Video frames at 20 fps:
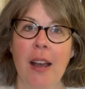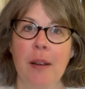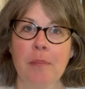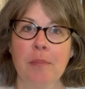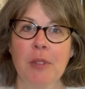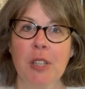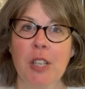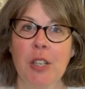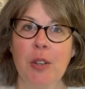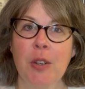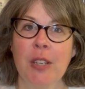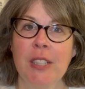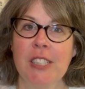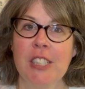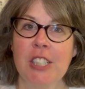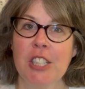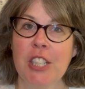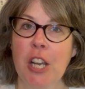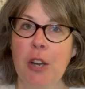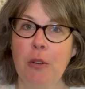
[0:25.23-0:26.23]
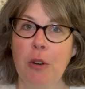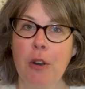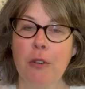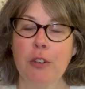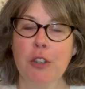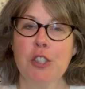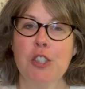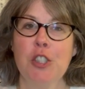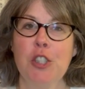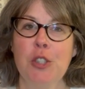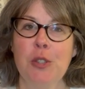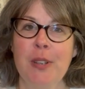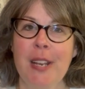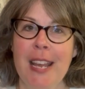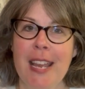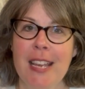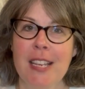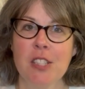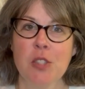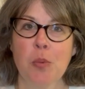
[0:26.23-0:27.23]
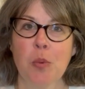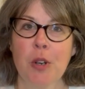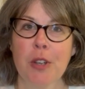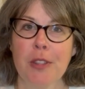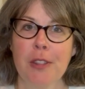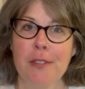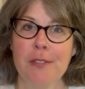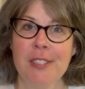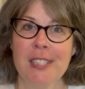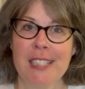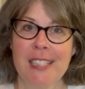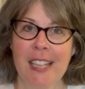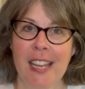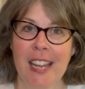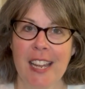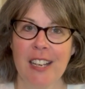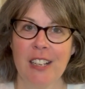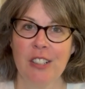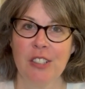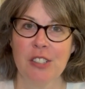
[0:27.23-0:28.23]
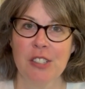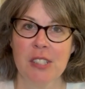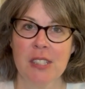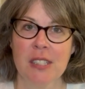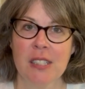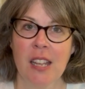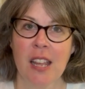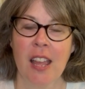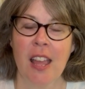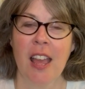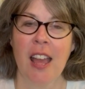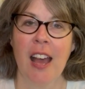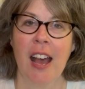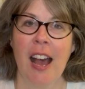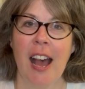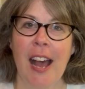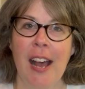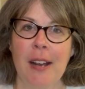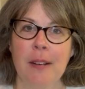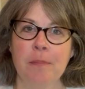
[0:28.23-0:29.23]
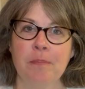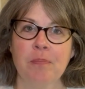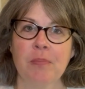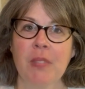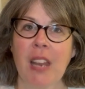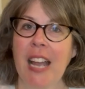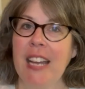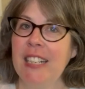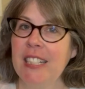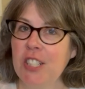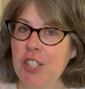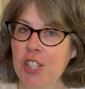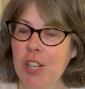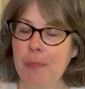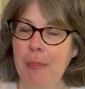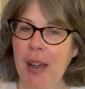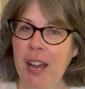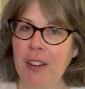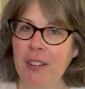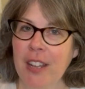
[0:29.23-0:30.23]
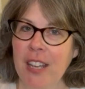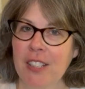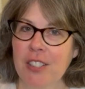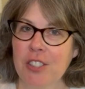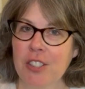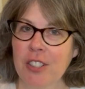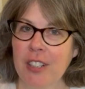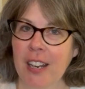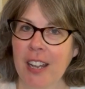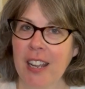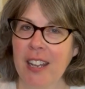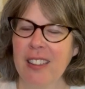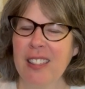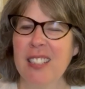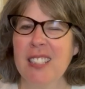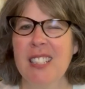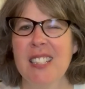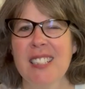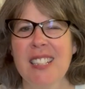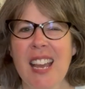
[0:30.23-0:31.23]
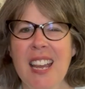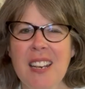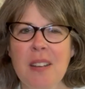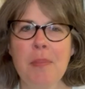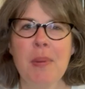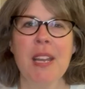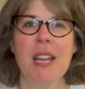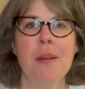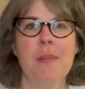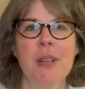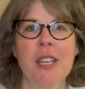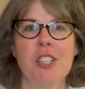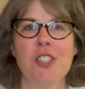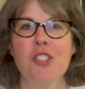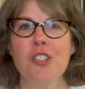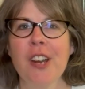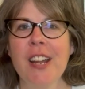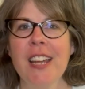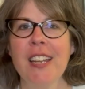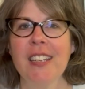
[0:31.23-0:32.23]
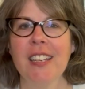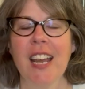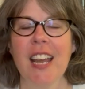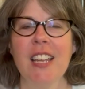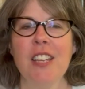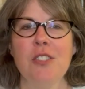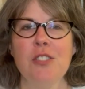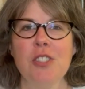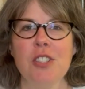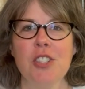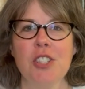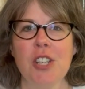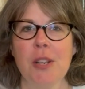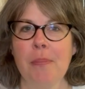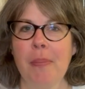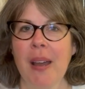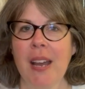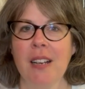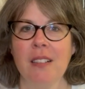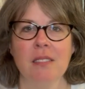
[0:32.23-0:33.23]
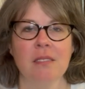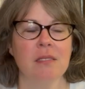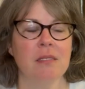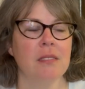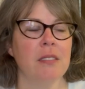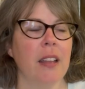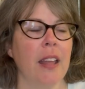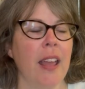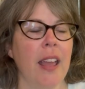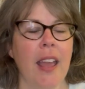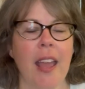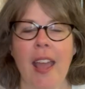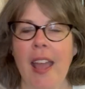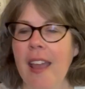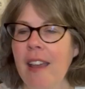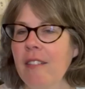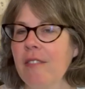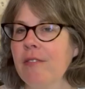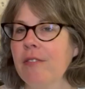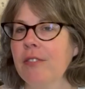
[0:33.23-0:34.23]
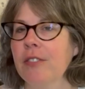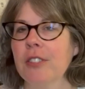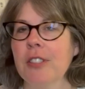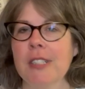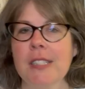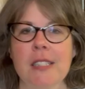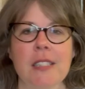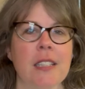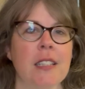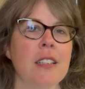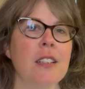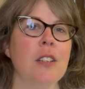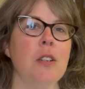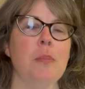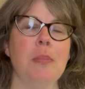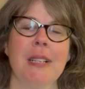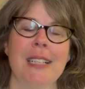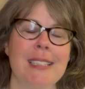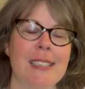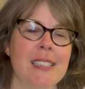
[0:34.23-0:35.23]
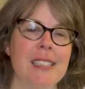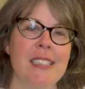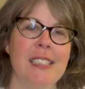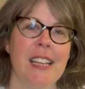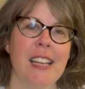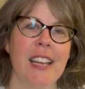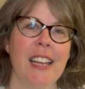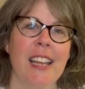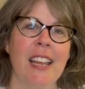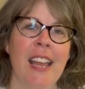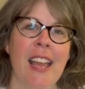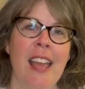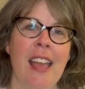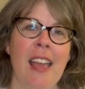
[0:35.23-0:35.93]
I'm going to go over two days worth of sales um, I didn't ship out yesterday. This is kind of becoming a trend. I used to ship out every single blessed day.